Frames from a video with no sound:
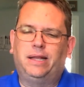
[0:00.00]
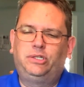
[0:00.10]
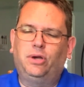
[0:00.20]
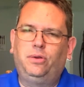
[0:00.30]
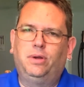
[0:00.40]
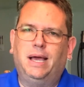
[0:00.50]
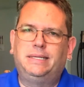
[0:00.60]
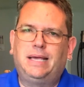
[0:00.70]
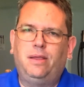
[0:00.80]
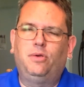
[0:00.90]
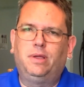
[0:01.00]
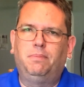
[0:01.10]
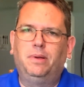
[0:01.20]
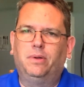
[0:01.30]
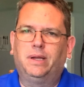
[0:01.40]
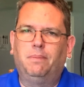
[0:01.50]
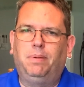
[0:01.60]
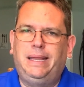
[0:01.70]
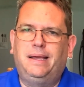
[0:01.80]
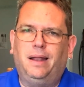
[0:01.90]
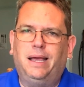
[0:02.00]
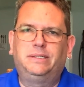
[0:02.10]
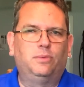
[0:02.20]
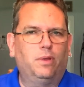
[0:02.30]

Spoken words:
and show you guys how you can build a complete collection,